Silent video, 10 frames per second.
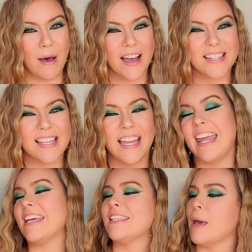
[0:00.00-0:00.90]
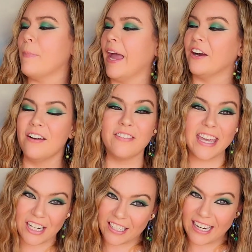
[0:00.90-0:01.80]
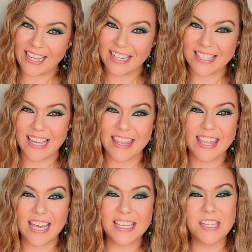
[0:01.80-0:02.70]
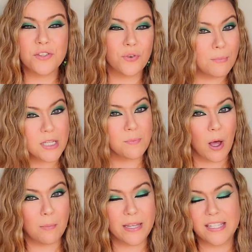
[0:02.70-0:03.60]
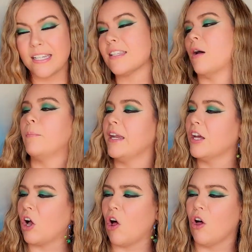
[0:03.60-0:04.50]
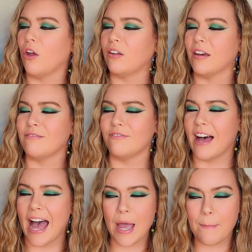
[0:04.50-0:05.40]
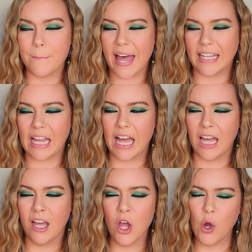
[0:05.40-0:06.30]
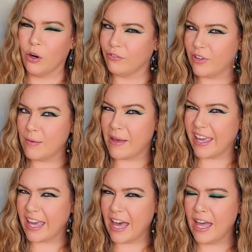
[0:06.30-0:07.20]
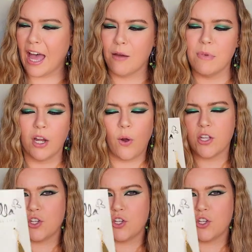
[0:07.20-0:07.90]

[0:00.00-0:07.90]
box then is a pair of earrings. This is from a small business company called Vibella. I'm not quite